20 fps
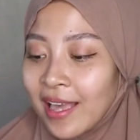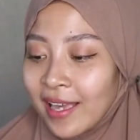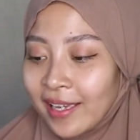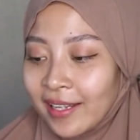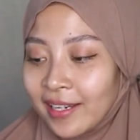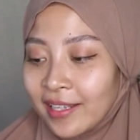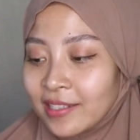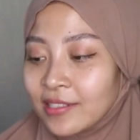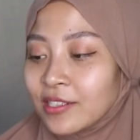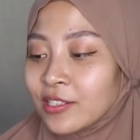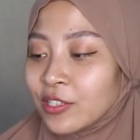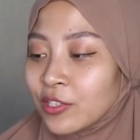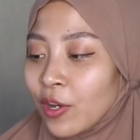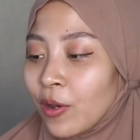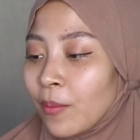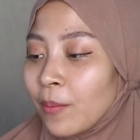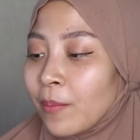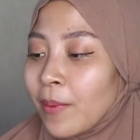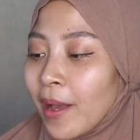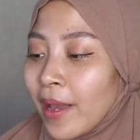It is
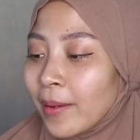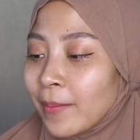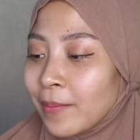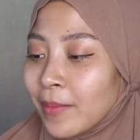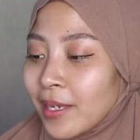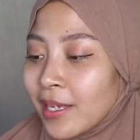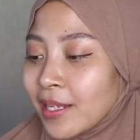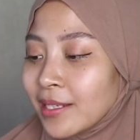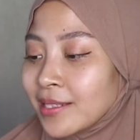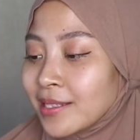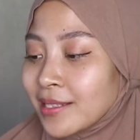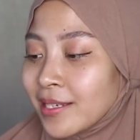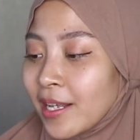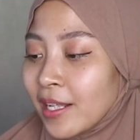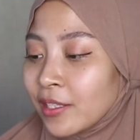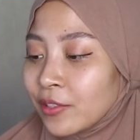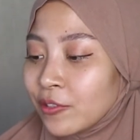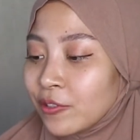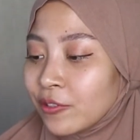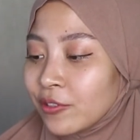Som by Me
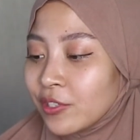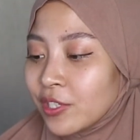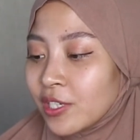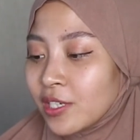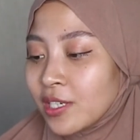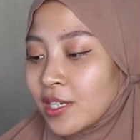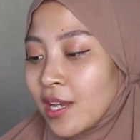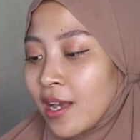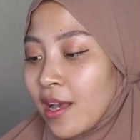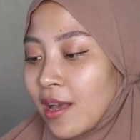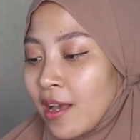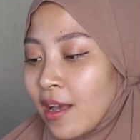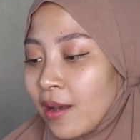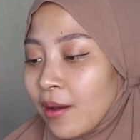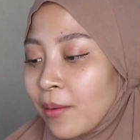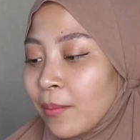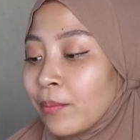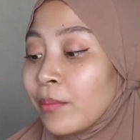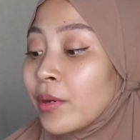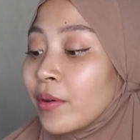SNAIL
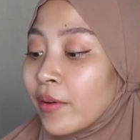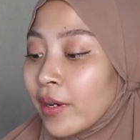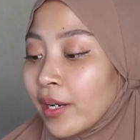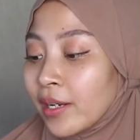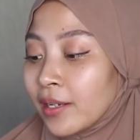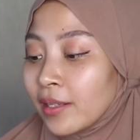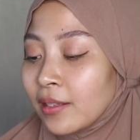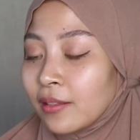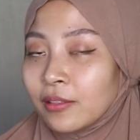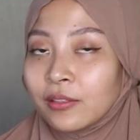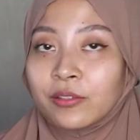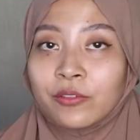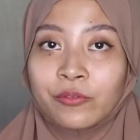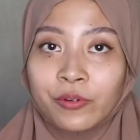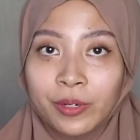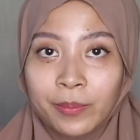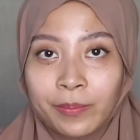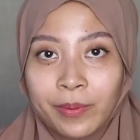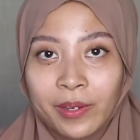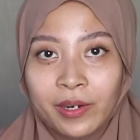TRUECICA Miracle
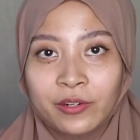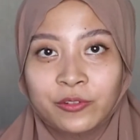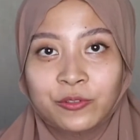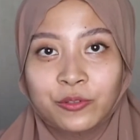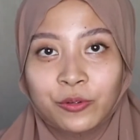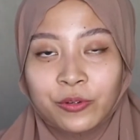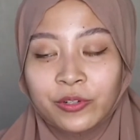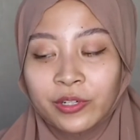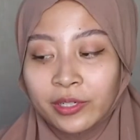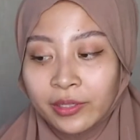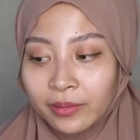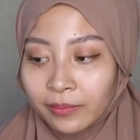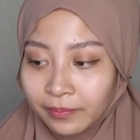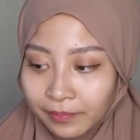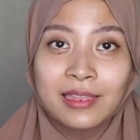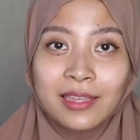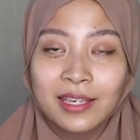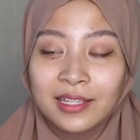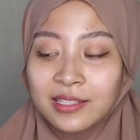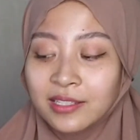Repair Toner.
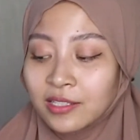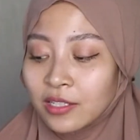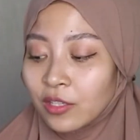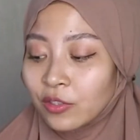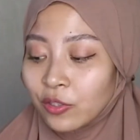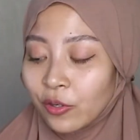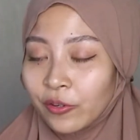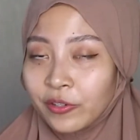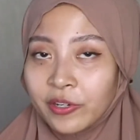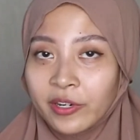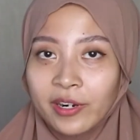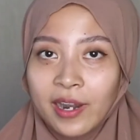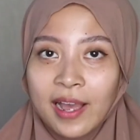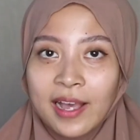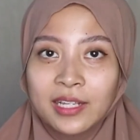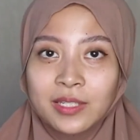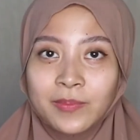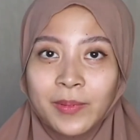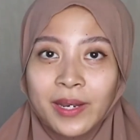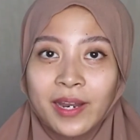This toner
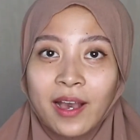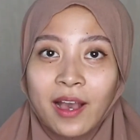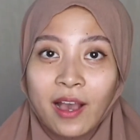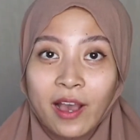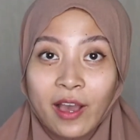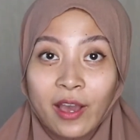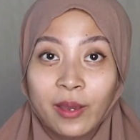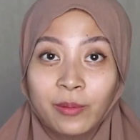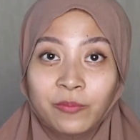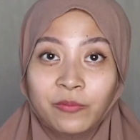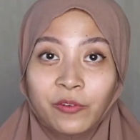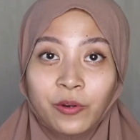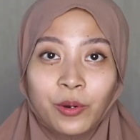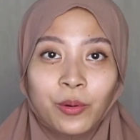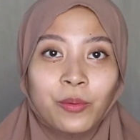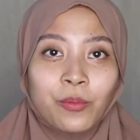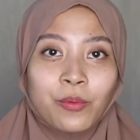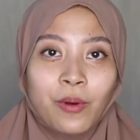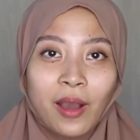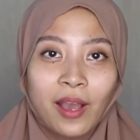has been a hype for
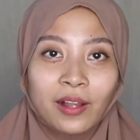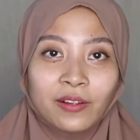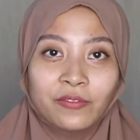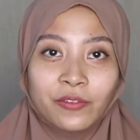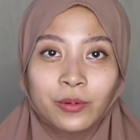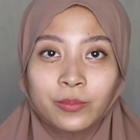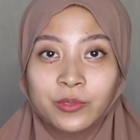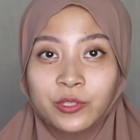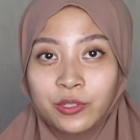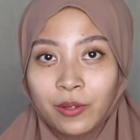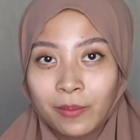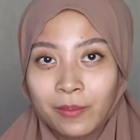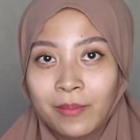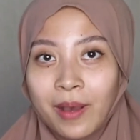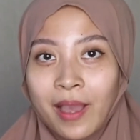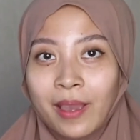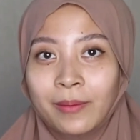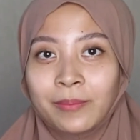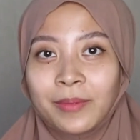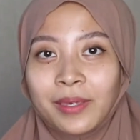a while from Som
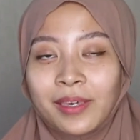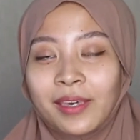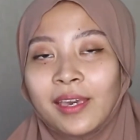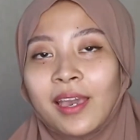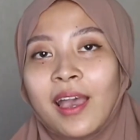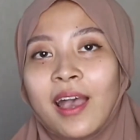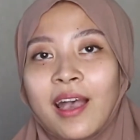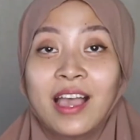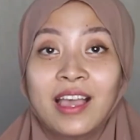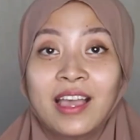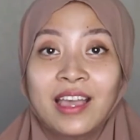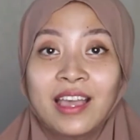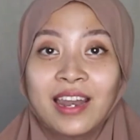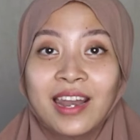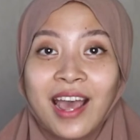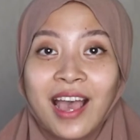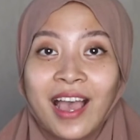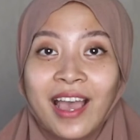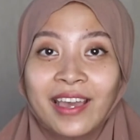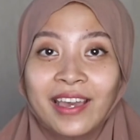by Me,
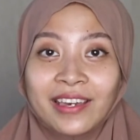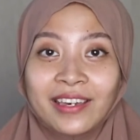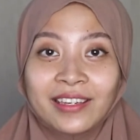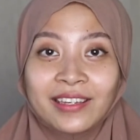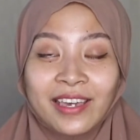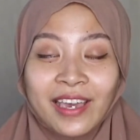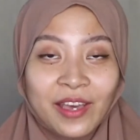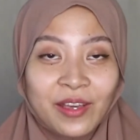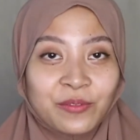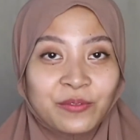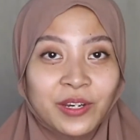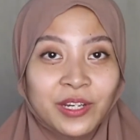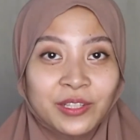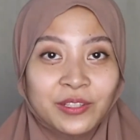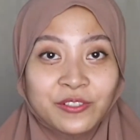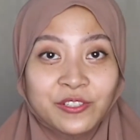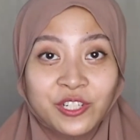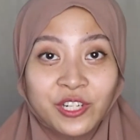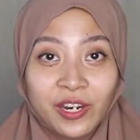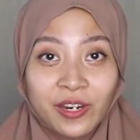and I can't wait
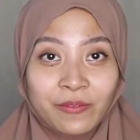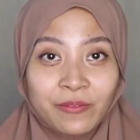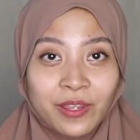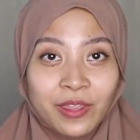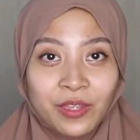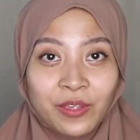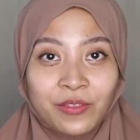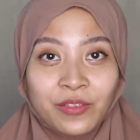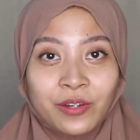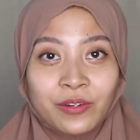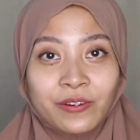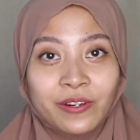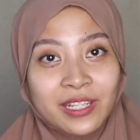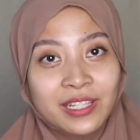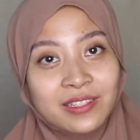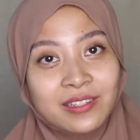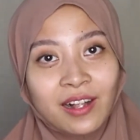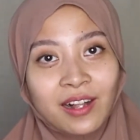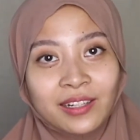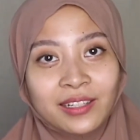to share with you the
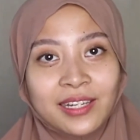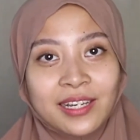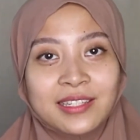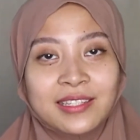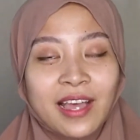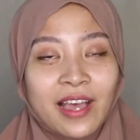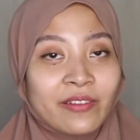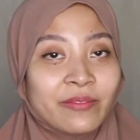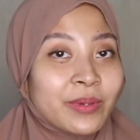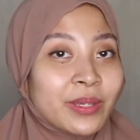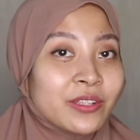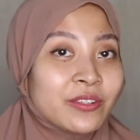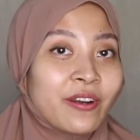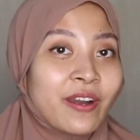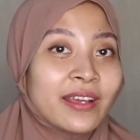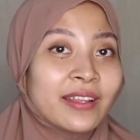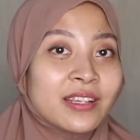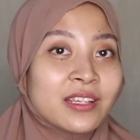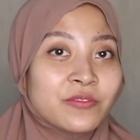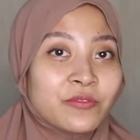result because I've been
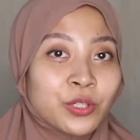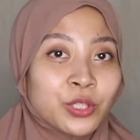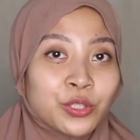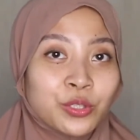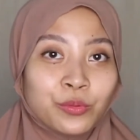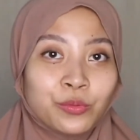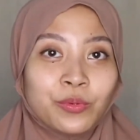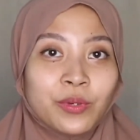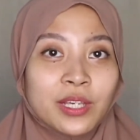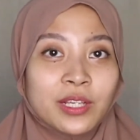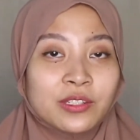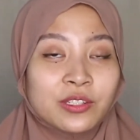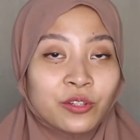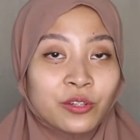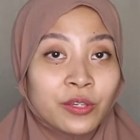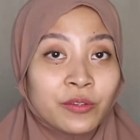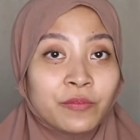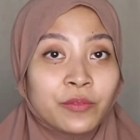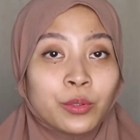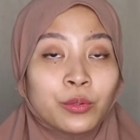trying this for 2 weeks. So
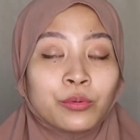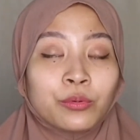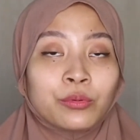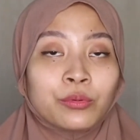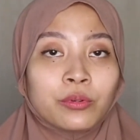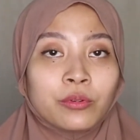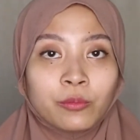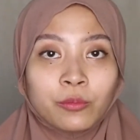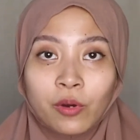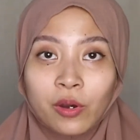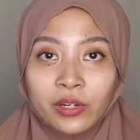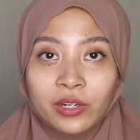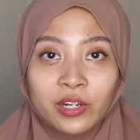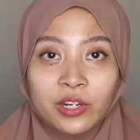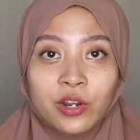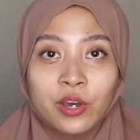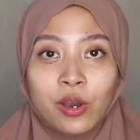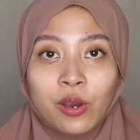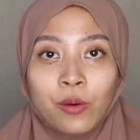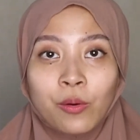if you want
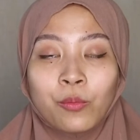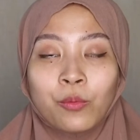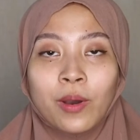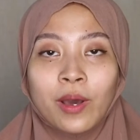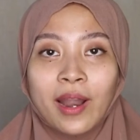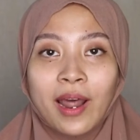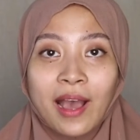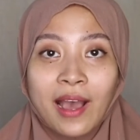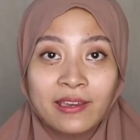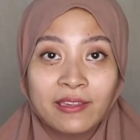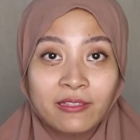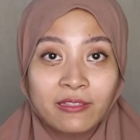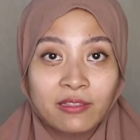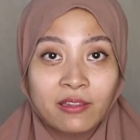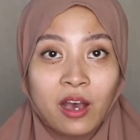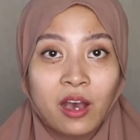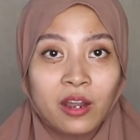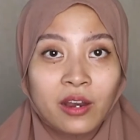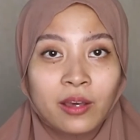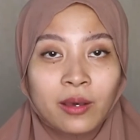to know what I
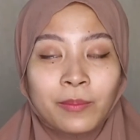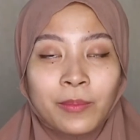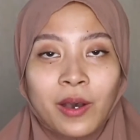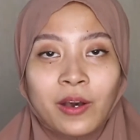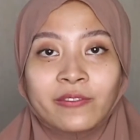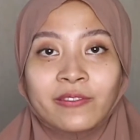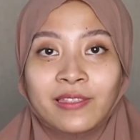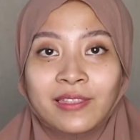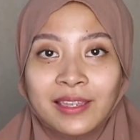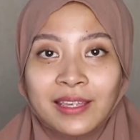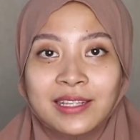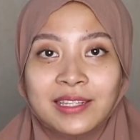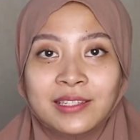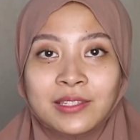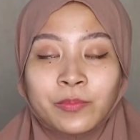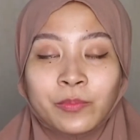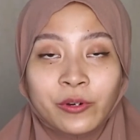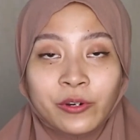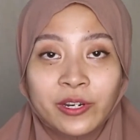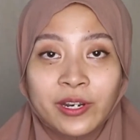thought about
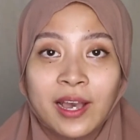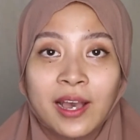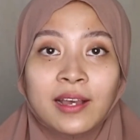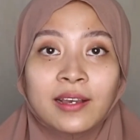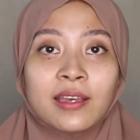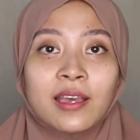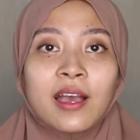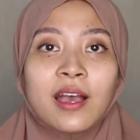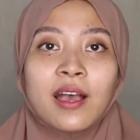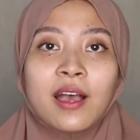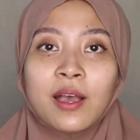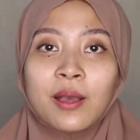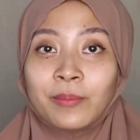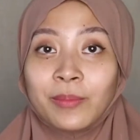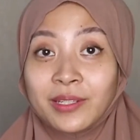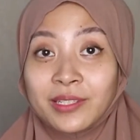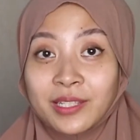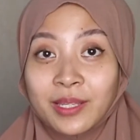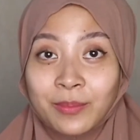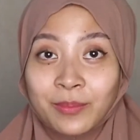this product,
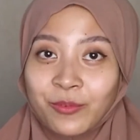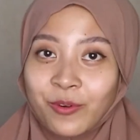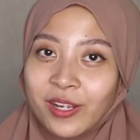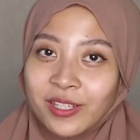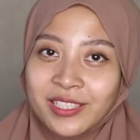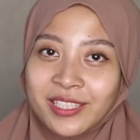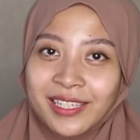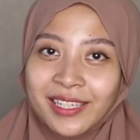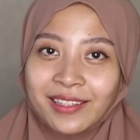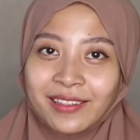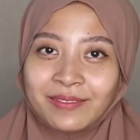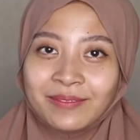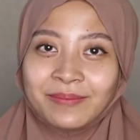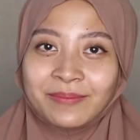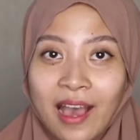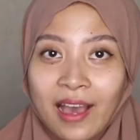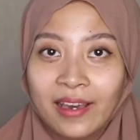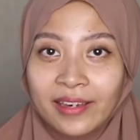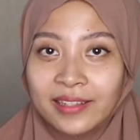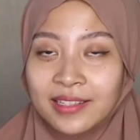please keep watching.
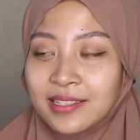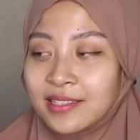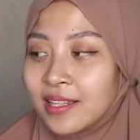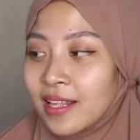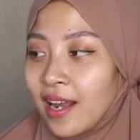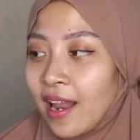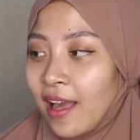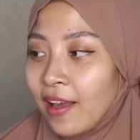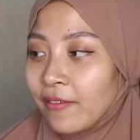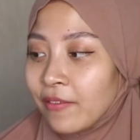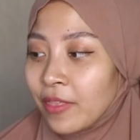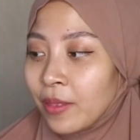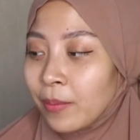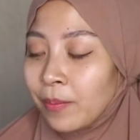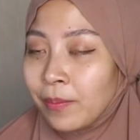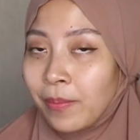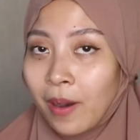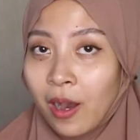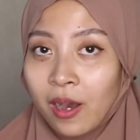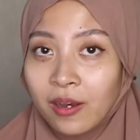I still have the
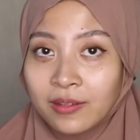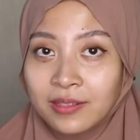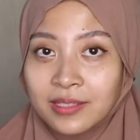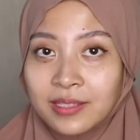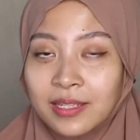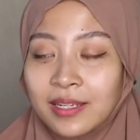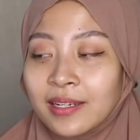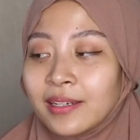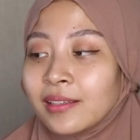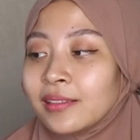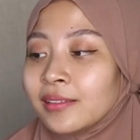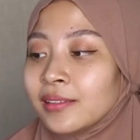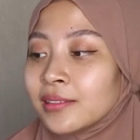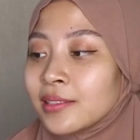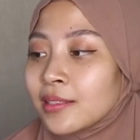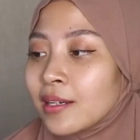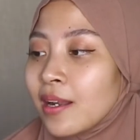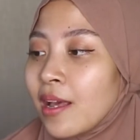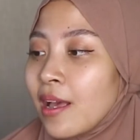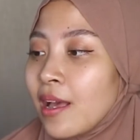box here.